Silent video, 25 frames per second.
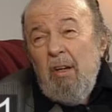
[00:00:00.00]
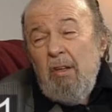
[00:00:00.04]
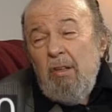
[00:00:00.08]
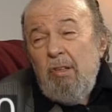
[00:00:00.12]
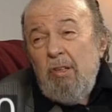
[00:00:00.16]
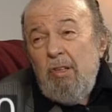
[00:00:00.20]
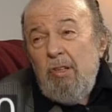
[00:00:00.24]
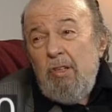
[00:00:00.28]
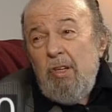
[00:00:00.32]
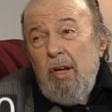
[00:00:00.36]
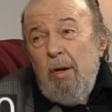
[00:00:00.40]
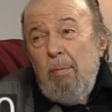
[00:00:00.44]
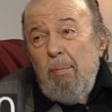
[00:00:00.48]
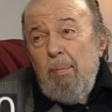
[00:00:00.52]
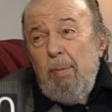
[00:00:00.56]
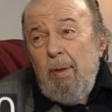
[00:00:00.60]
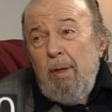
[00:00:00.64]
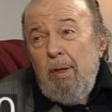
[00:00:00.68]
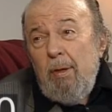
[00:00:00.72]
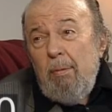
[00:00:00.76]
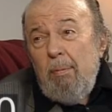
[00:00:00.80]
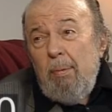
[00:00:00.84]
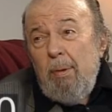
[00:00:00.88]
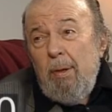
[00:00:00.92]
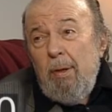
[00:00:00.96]

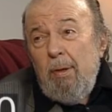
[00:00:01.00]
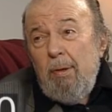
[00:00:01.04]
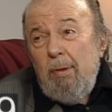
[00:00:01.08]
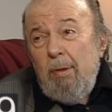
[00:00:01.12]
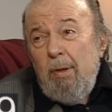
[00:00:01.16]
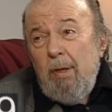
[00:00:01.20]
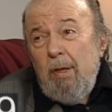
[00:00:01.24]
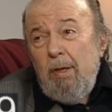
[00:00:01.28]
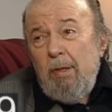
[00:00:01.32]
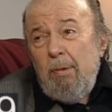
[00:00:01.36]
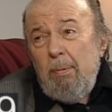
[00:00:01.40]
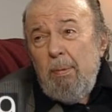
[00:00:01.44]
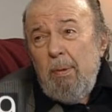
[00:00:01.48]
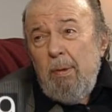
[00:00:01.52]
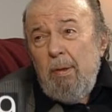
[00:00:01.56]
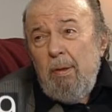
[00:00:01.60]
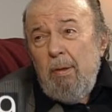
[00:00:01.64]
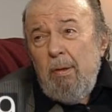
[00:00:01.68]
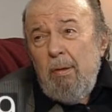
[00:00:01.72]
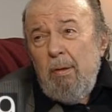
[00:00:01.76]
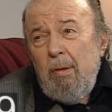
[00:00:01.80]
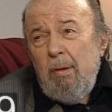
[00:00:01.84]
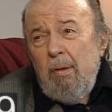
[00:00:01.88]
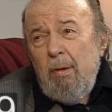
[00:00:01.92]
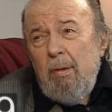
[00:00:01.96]
stumbling progress, but
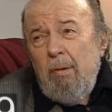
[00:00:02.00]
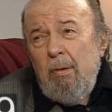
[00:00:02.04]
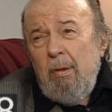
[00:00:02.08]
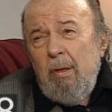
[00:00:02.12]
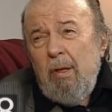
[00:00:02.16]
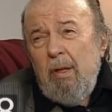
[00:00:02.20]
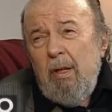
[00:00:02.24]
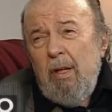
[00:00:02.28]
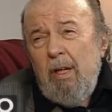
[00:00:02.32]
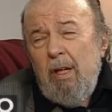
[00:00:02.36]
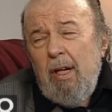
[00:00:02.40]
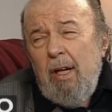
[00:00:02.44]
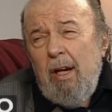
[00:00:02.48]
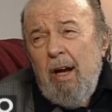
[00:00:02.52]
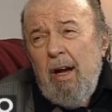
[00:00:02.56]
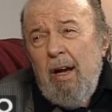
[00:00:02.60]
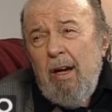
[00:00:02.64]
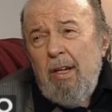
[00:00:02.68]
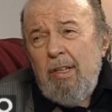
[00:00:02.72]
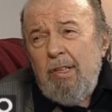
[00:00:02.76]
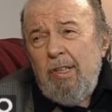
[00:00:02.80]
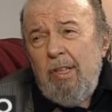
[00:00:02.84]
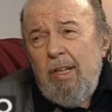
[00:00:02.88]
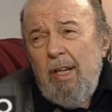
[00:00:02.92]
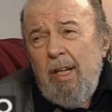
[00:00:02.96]

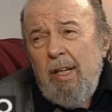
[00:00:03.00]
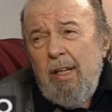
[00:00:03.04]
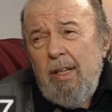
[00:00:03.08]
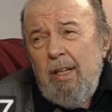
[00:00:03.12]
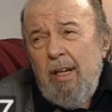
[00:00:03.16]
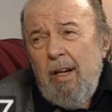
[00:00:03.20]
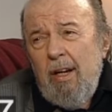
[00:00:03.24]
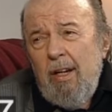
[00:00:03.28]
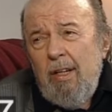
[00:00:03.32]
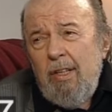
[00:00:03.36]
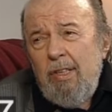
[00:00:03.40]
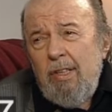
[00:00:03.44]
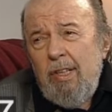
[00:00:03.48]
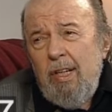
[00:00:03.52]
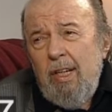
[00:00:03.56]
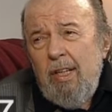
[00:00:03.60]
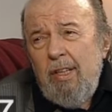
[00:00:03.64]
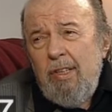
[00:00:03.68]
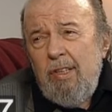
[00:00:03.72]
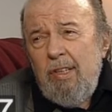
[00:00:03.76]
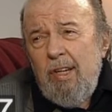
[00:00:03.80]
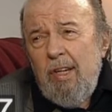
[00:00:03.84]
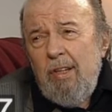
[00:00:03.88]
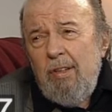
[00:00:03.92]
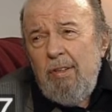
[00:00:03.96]
ghastly
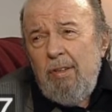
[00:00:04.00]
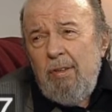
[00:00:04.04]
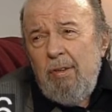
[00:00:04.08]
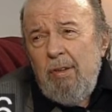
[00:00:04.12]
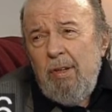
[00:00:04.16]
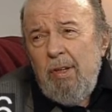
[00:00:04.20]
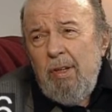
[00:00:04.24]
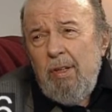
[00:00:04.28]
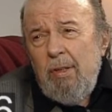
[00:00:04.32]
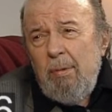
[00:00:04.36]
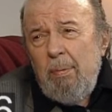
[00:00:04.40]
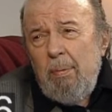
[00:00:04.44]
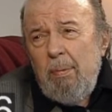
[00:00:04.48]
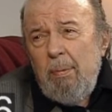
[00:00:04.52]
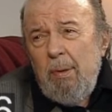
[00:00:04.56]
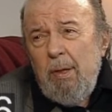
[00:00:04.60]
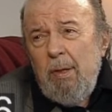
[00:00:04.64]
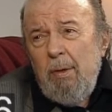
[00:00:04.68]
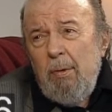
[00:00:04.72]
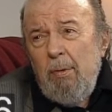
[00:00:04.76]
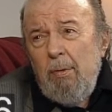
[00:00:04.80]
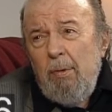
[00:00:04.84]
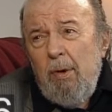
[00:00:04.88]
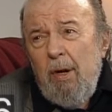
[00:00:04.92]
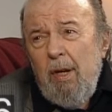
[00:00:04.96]
century it's been
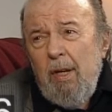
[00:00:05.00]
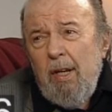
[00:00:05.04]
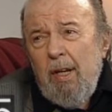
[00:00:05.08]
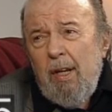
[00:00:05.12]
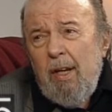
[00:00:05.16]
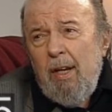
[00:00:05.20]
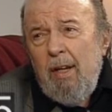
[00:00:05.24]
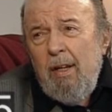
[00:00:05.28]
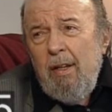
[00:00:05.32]
already.